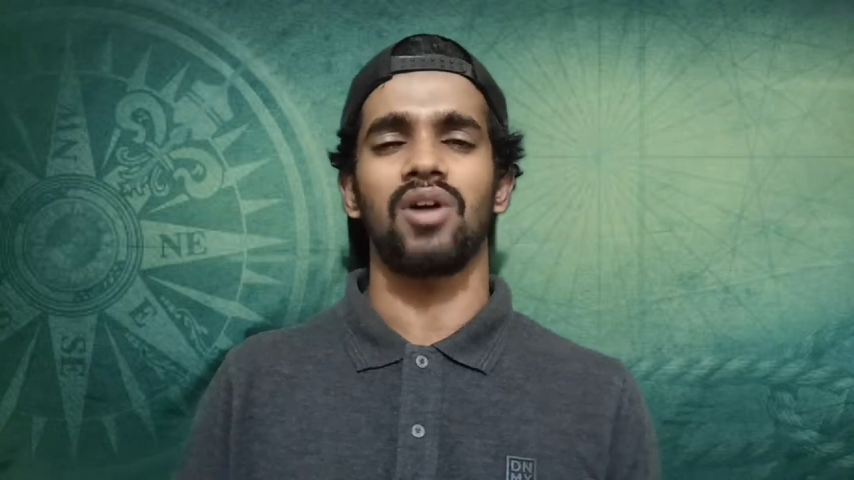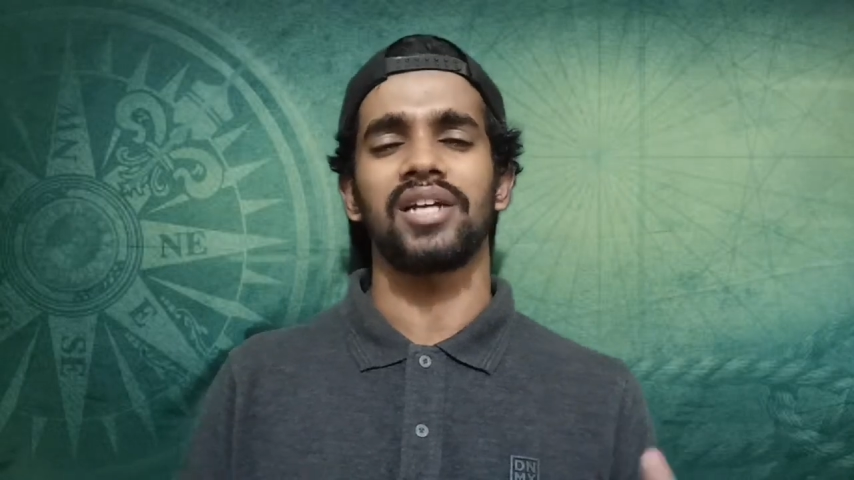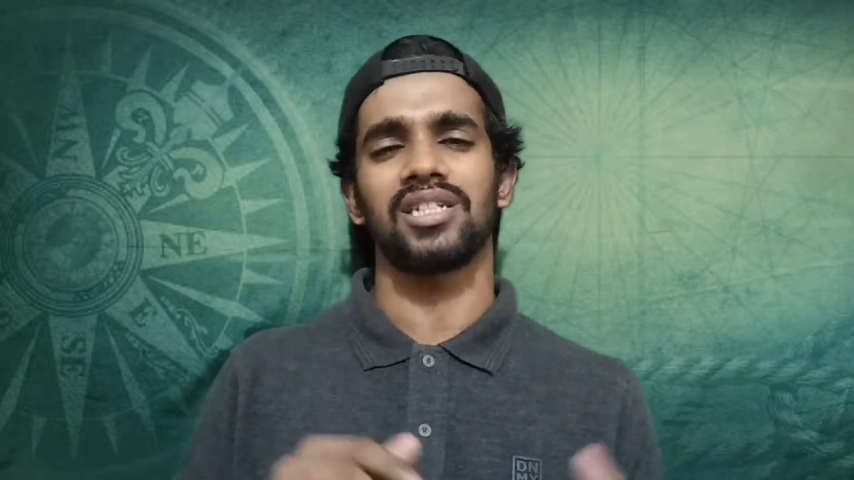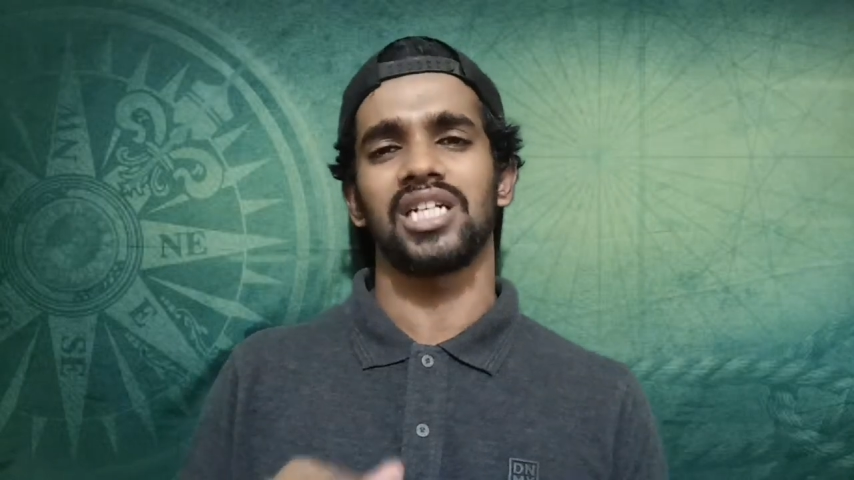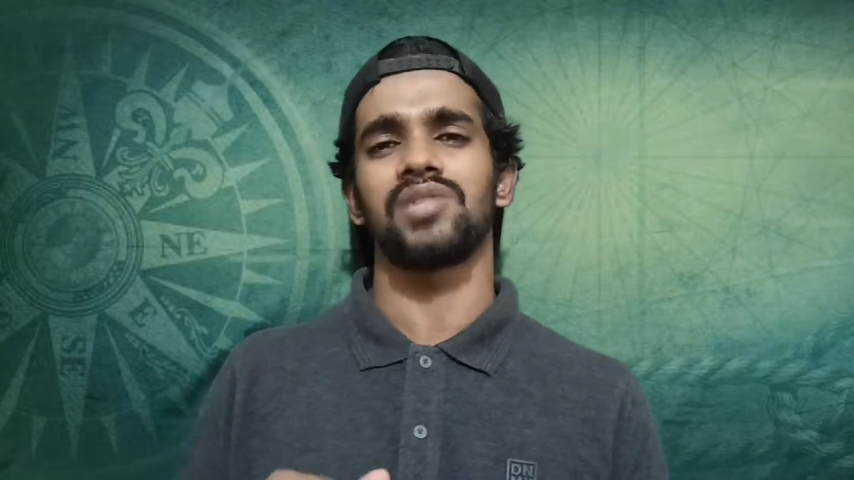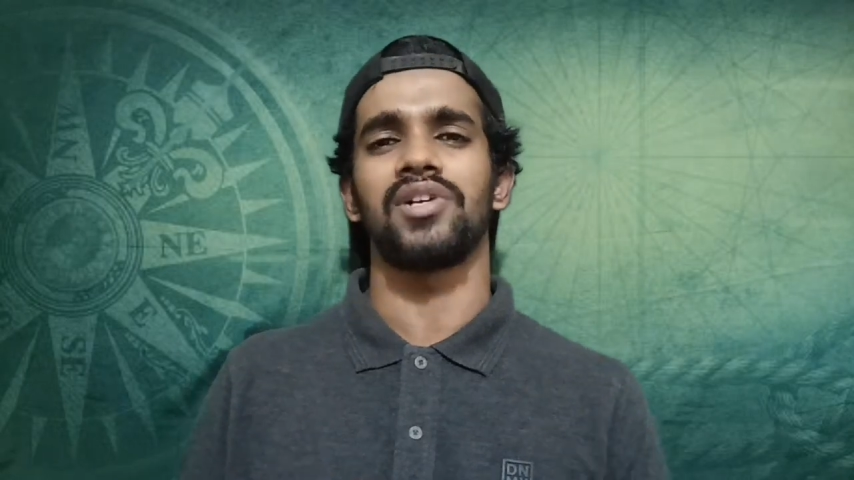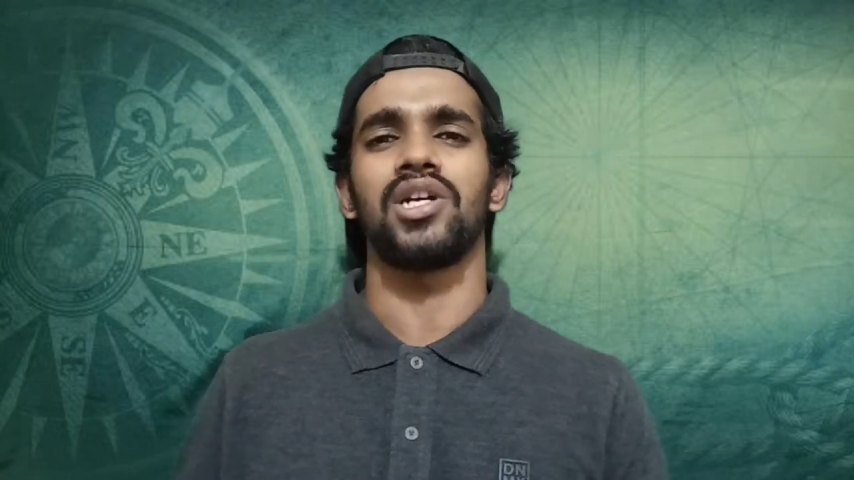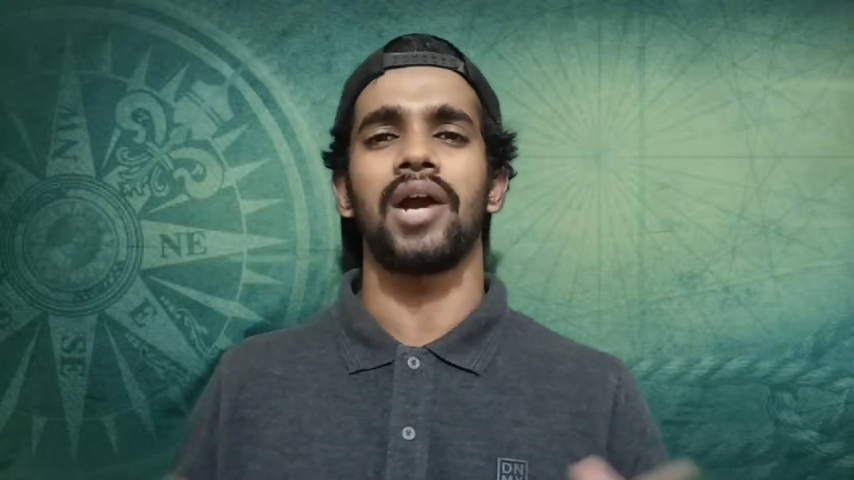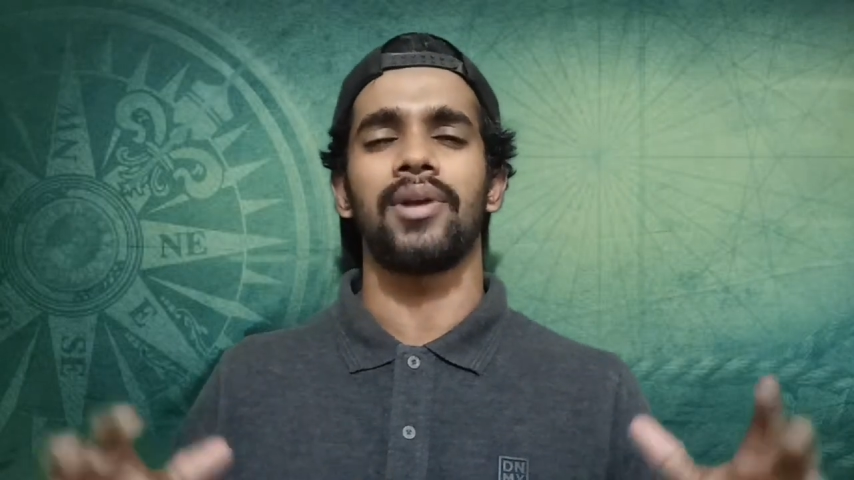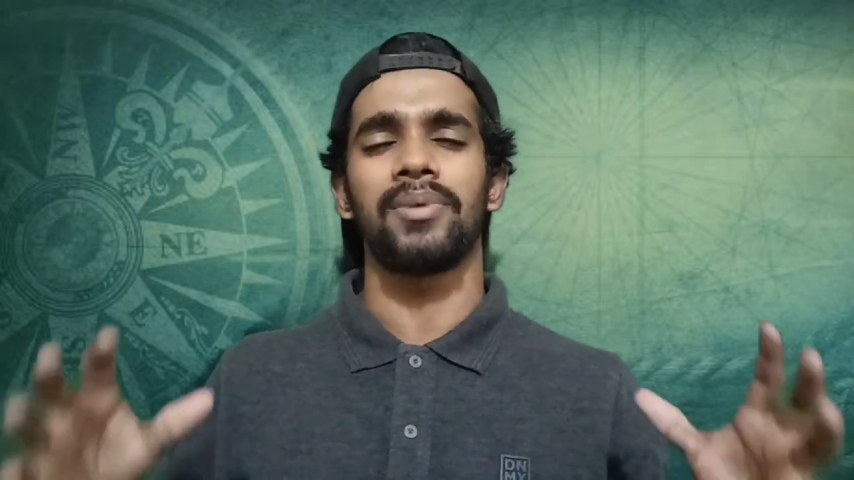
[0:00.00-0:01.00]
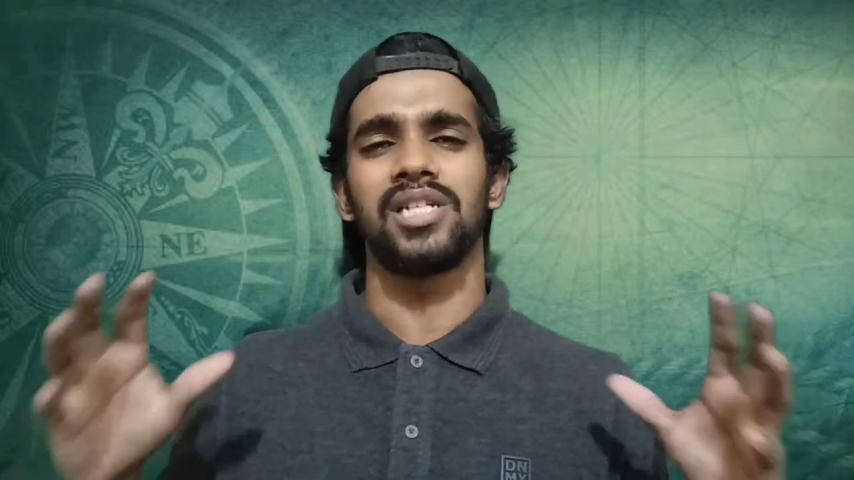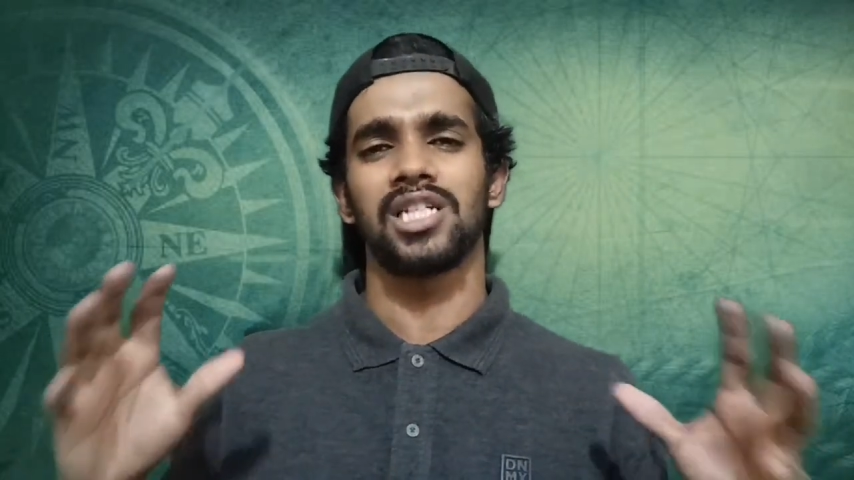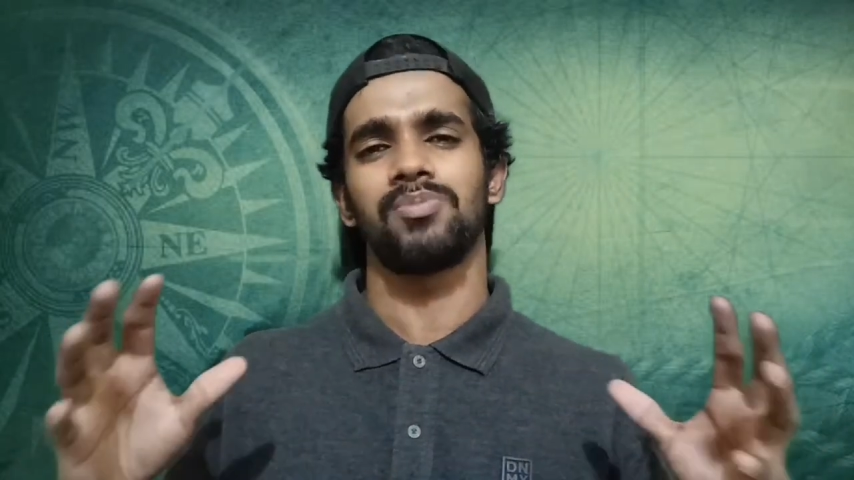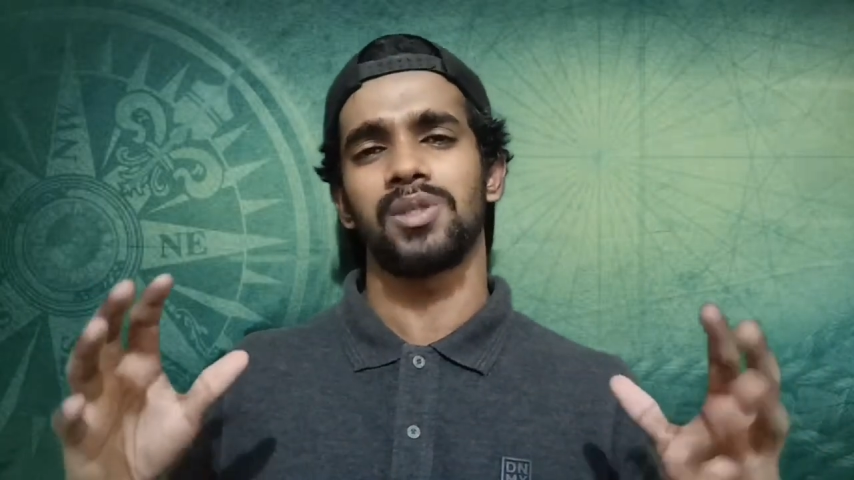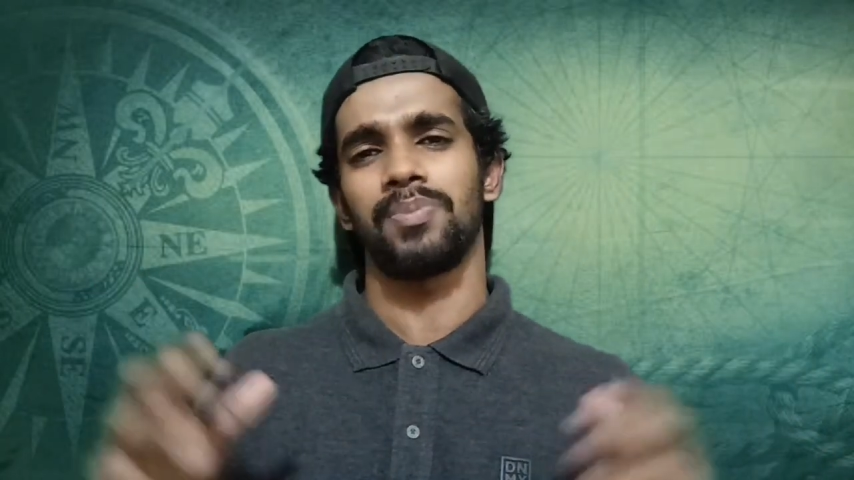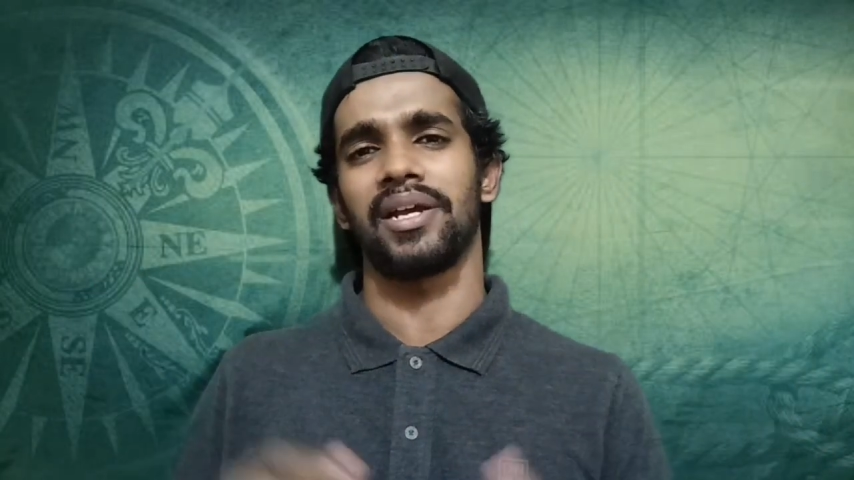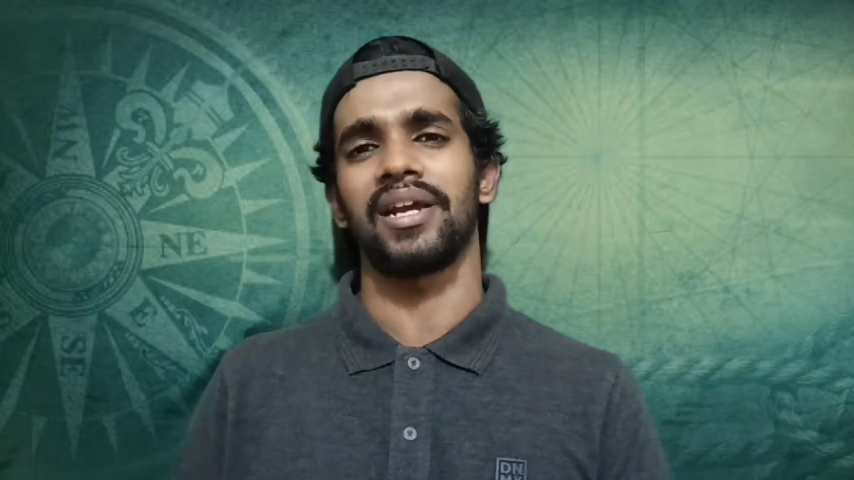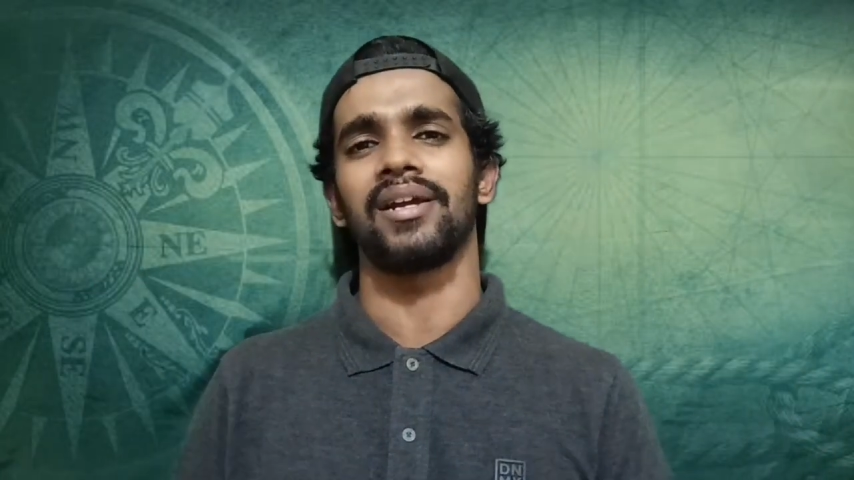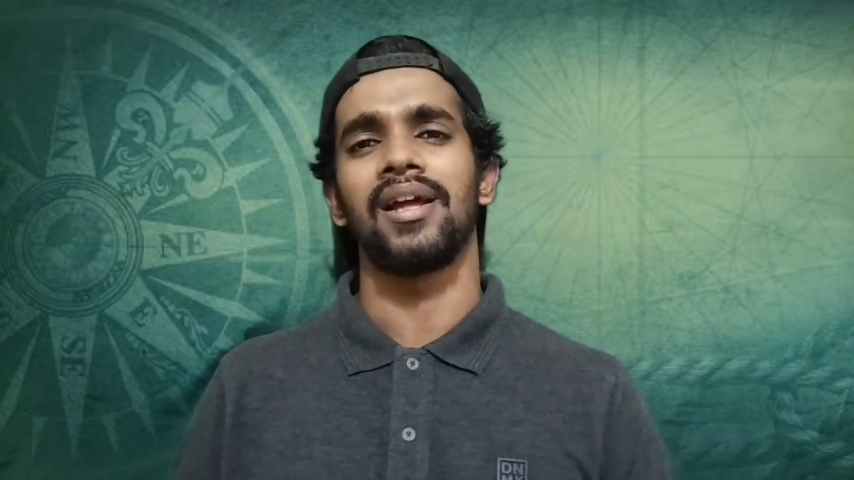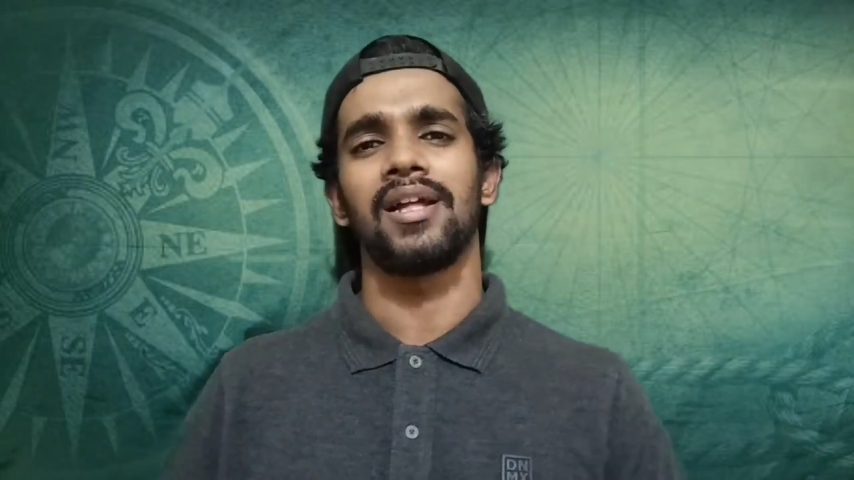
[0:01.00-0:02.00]
So guys, in this video I will be just be
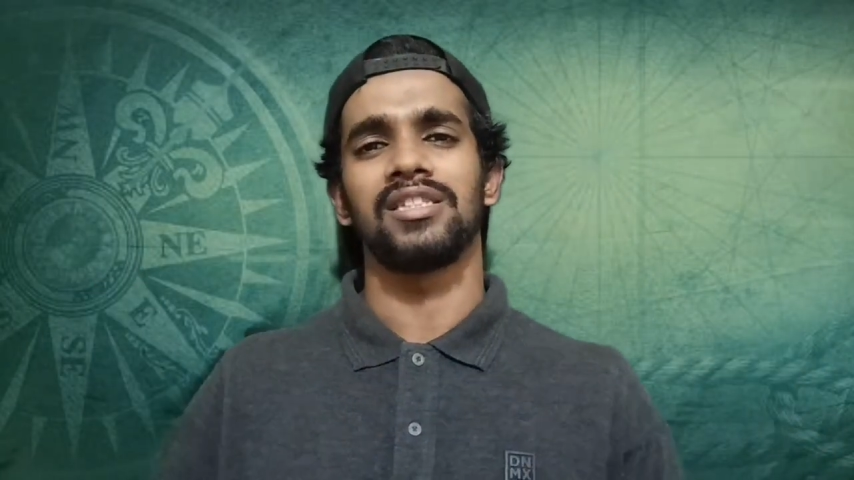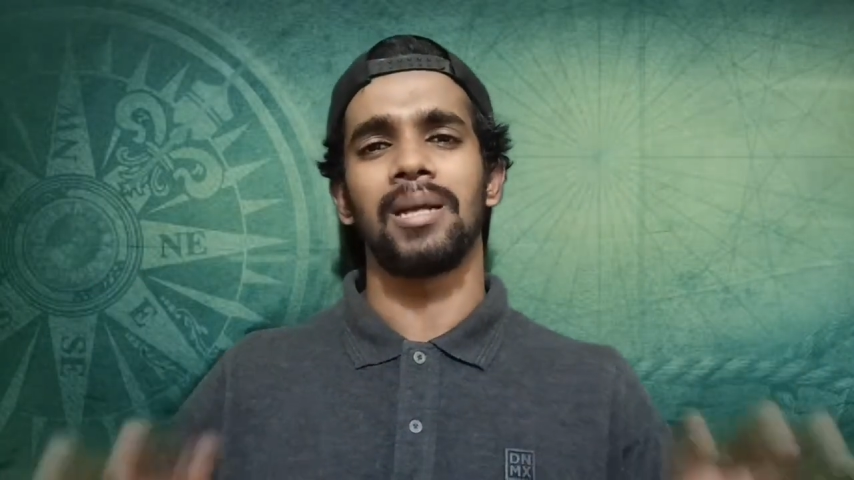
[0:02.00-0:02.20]
speaking